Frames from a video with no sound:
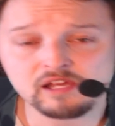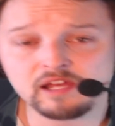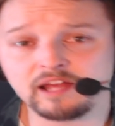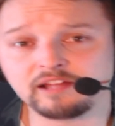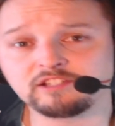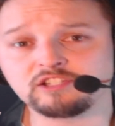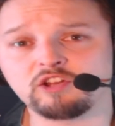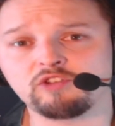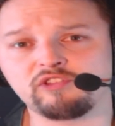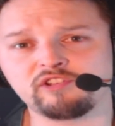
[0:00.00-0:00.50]

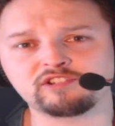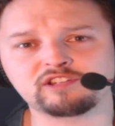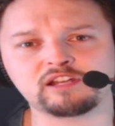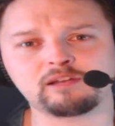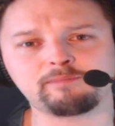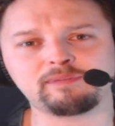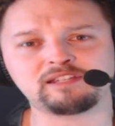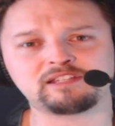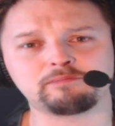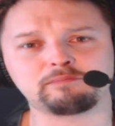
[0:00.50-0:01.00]
And so there's going
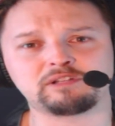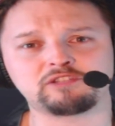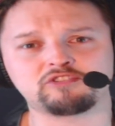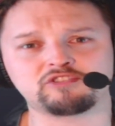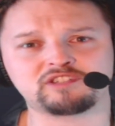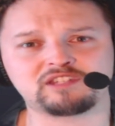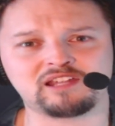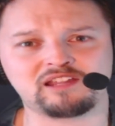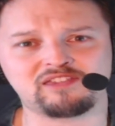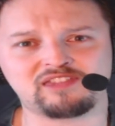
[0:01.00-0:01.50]
to be some
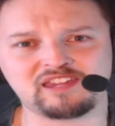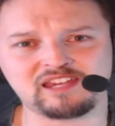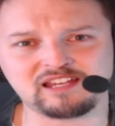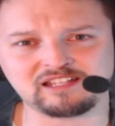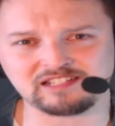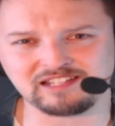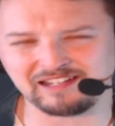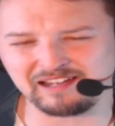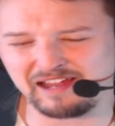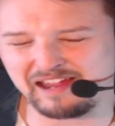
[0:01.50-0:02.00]
interesting
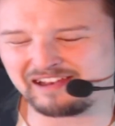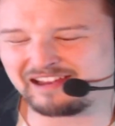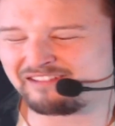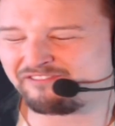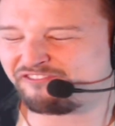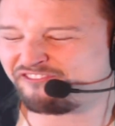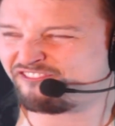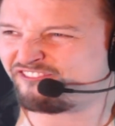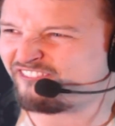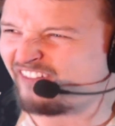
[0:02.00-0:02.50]
things. And it
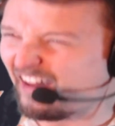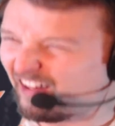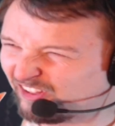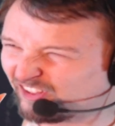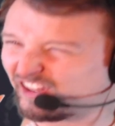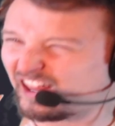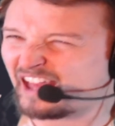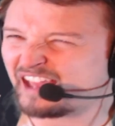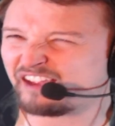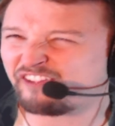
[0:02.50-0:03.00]
felt
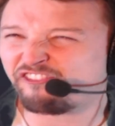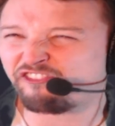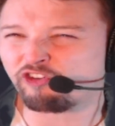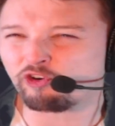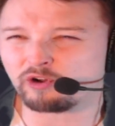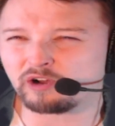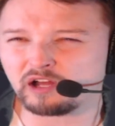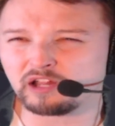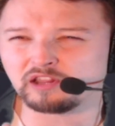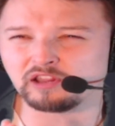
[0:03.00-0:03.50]
like
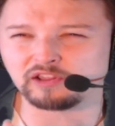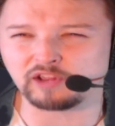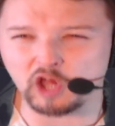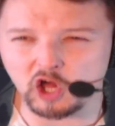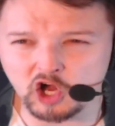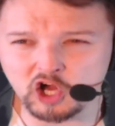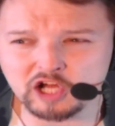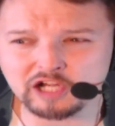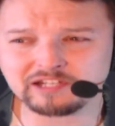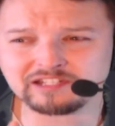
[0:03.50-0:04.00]
for a
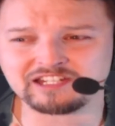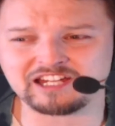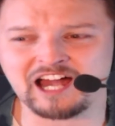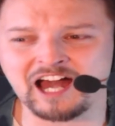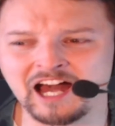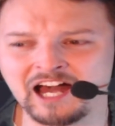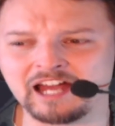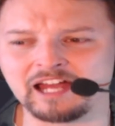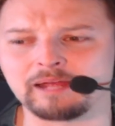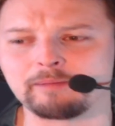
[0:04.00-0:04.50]
long
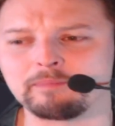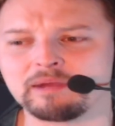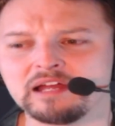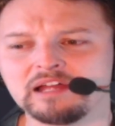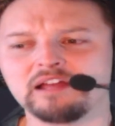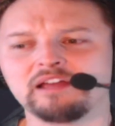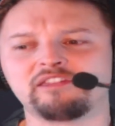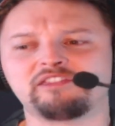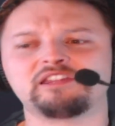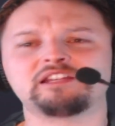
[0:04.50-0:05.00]
time,
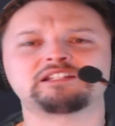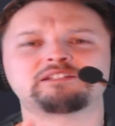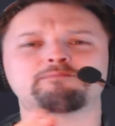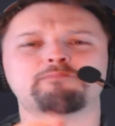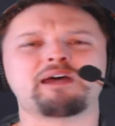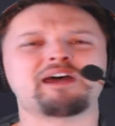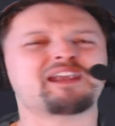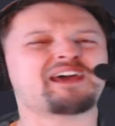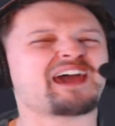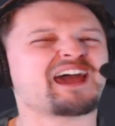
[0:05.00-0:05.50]
this
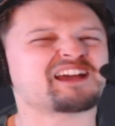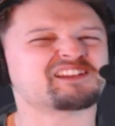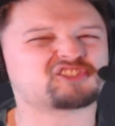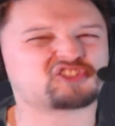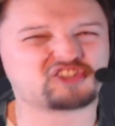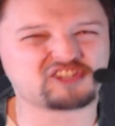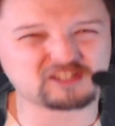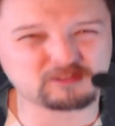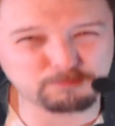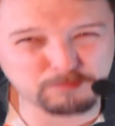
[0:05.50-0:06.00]
meta has
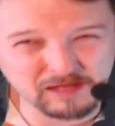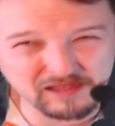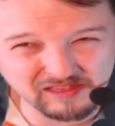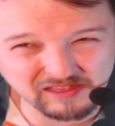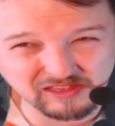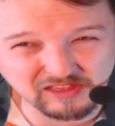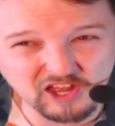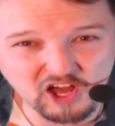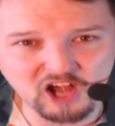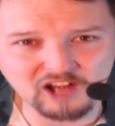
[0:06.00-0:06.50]
just
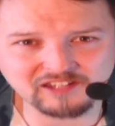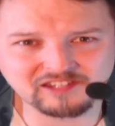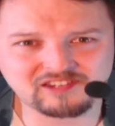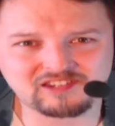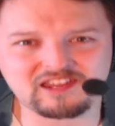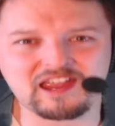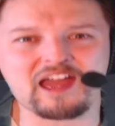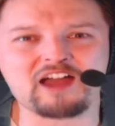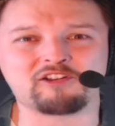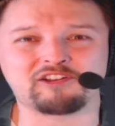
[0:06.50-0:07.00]
been locked
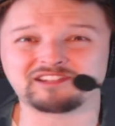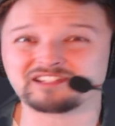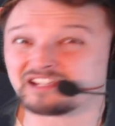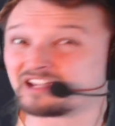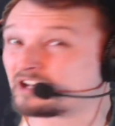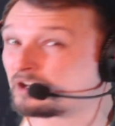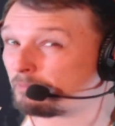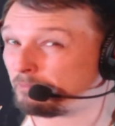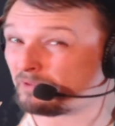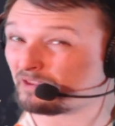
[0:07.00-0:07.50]
down. It's
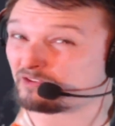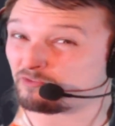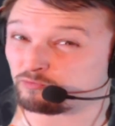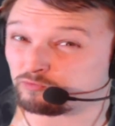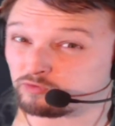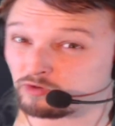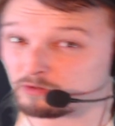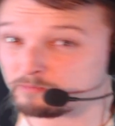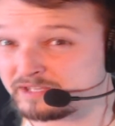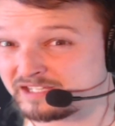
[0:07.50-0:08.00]
going to be
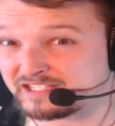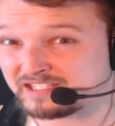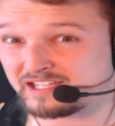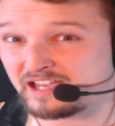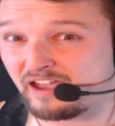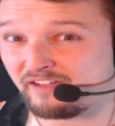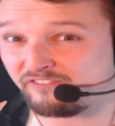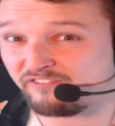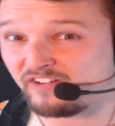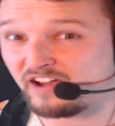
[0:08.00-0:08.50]
Ruby
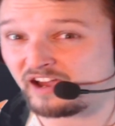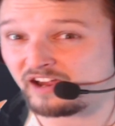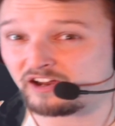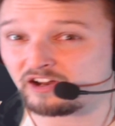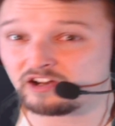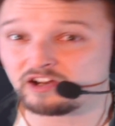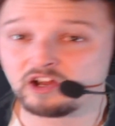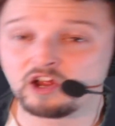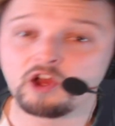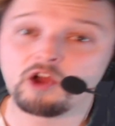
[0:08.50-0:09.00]

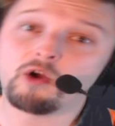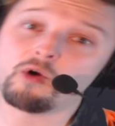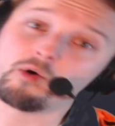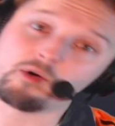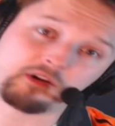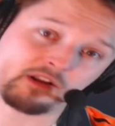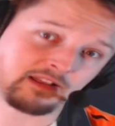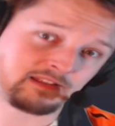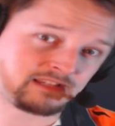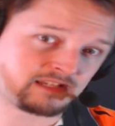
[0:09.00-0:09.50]
Sapphire,
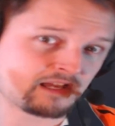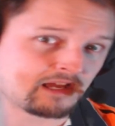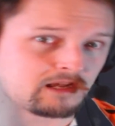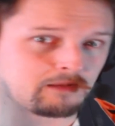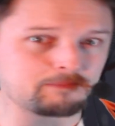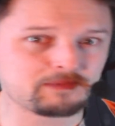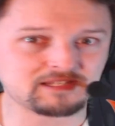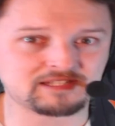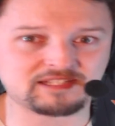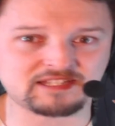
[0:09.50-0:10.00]
or it's going
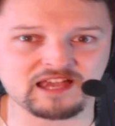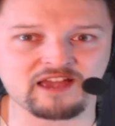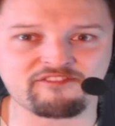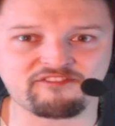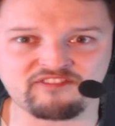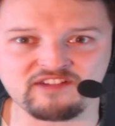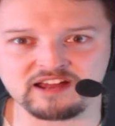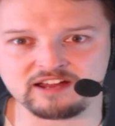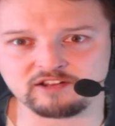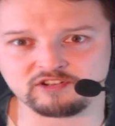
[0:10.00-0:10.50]
to be
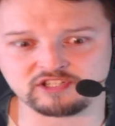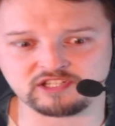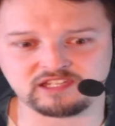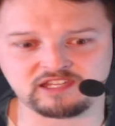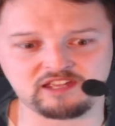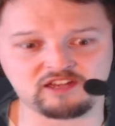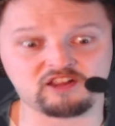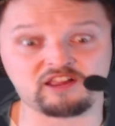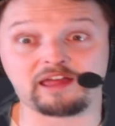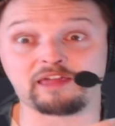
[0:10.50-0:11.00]
Sapphire
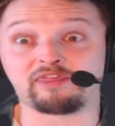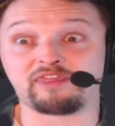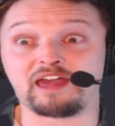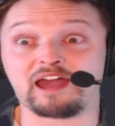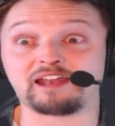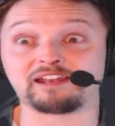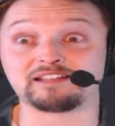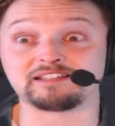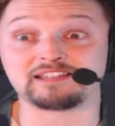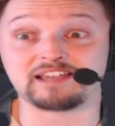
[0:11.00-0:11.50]
Steel, and
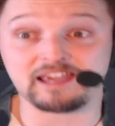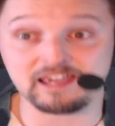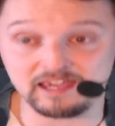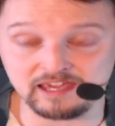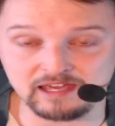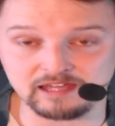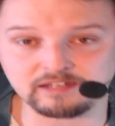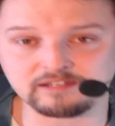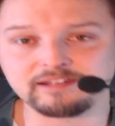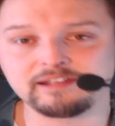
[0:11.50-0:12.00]
that is
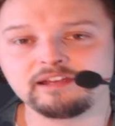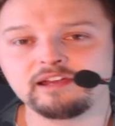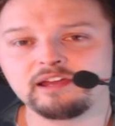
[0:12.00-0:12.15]
it.